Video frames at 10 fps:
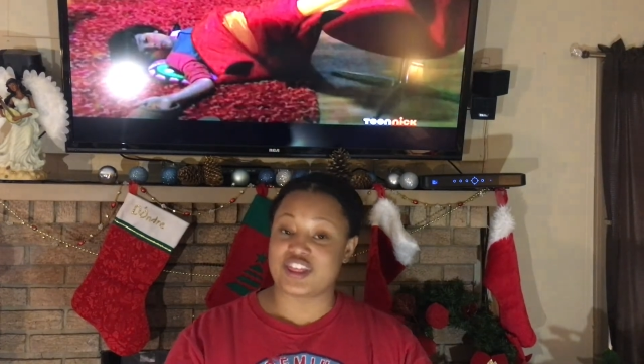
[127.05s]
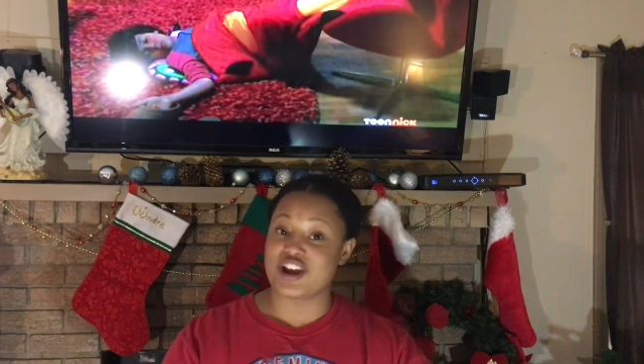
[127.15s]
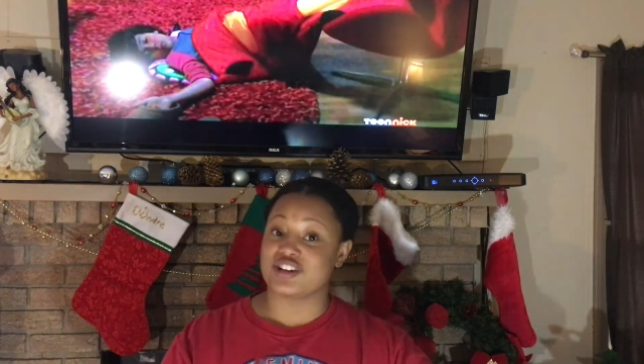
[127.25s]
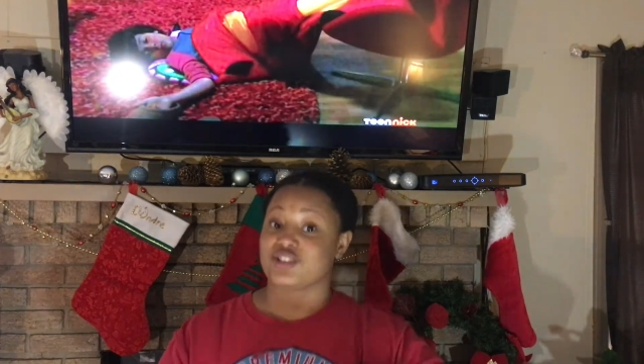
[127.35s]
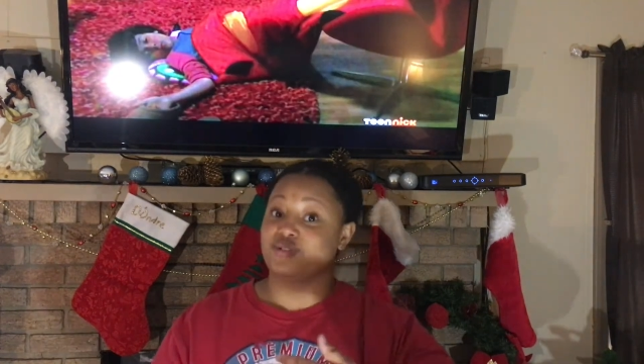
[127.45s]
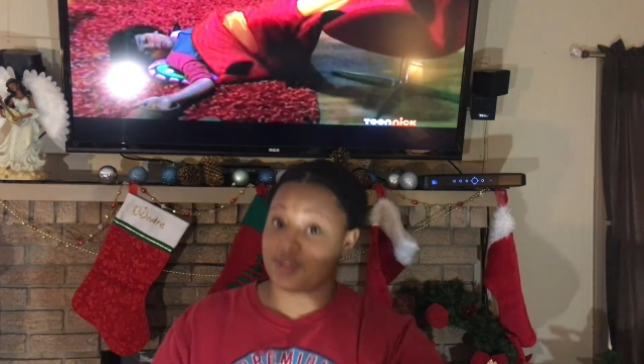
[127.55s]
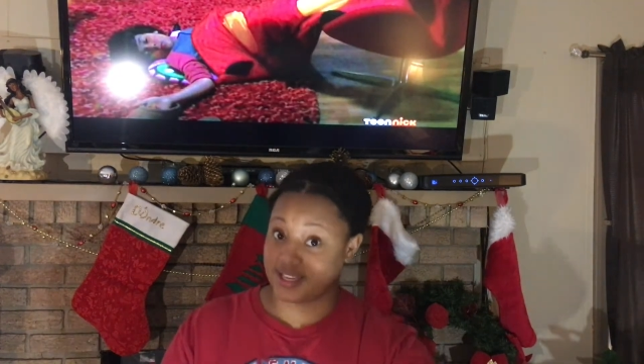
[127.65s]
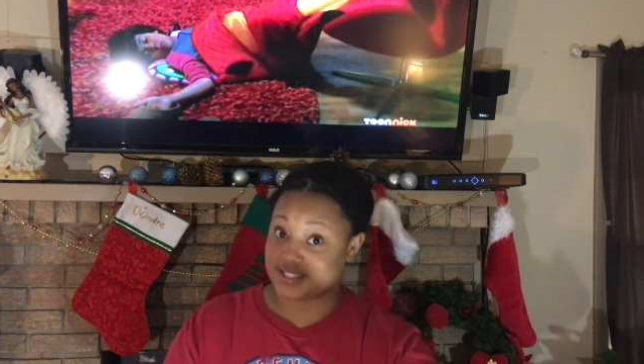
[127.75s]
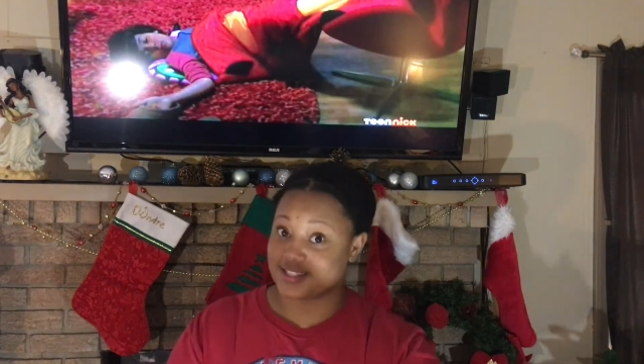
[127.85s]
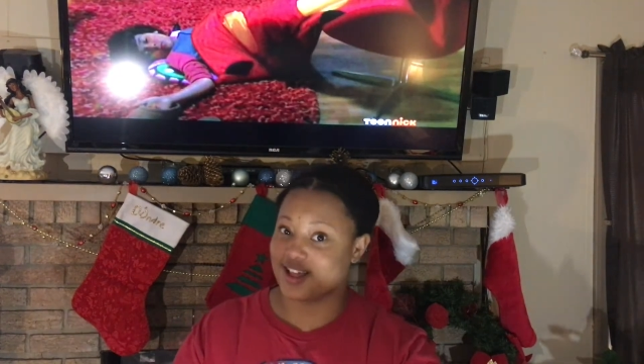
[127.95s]
there's
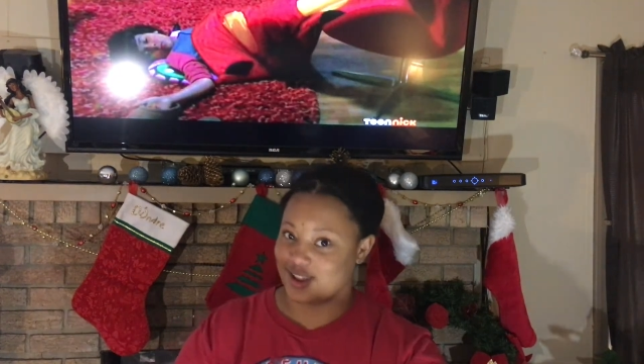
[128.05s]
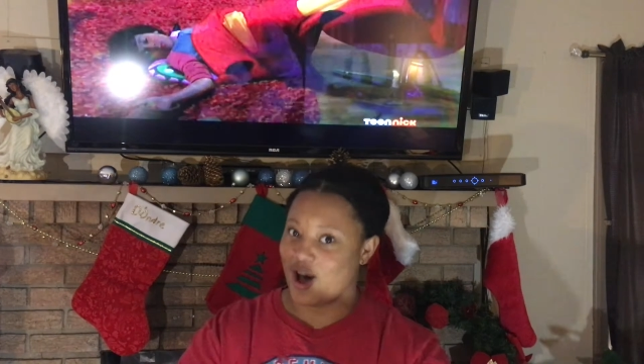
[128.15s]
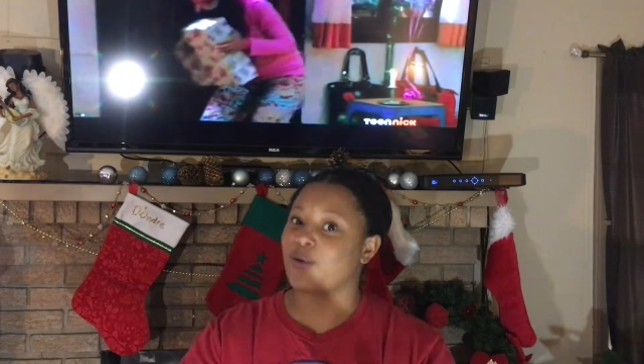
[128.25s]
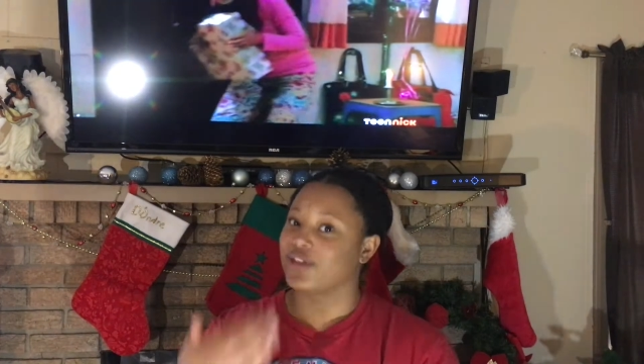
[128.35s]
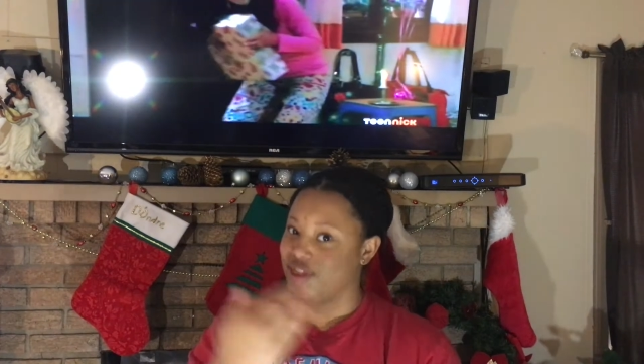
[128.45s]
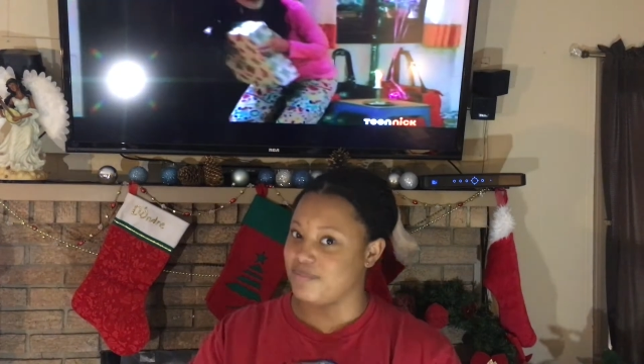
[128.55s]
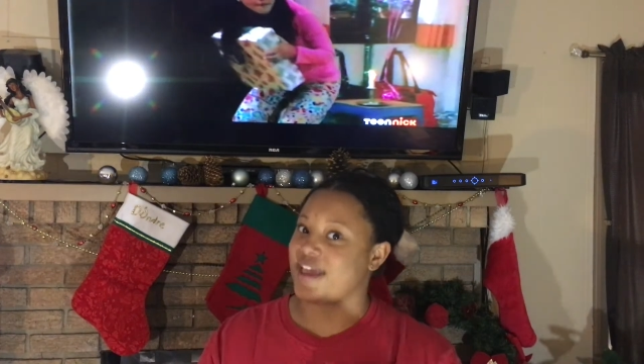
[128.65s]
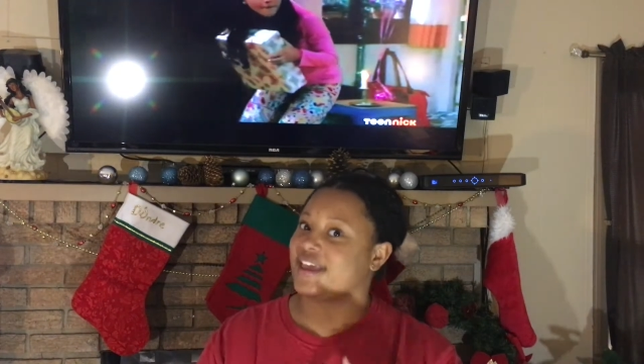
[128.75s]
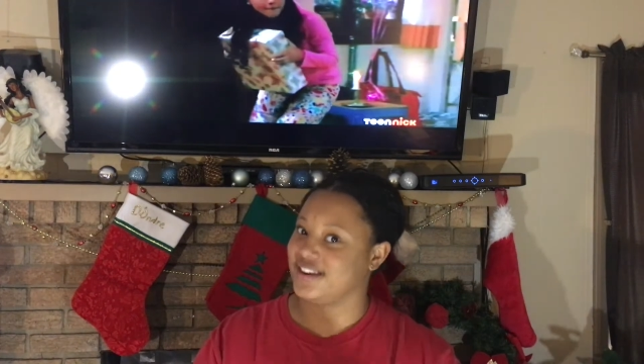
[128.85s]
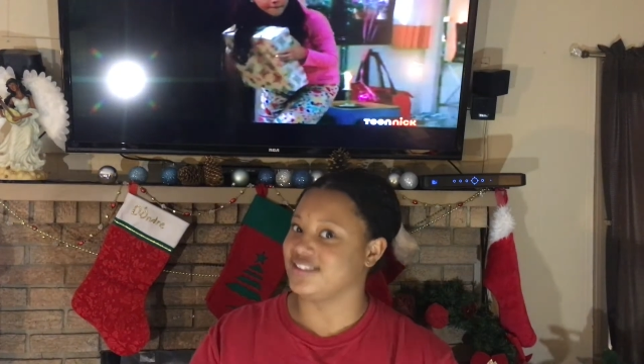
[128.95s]
grease along with the
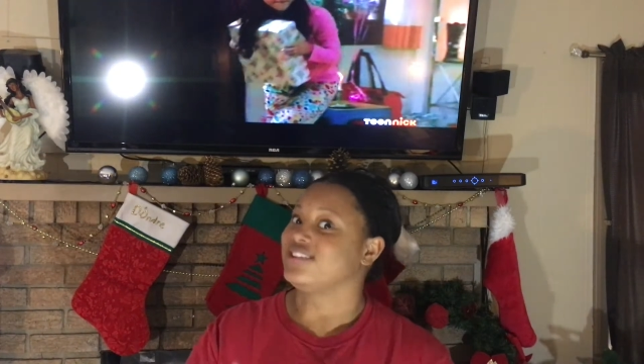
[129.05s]
bacon.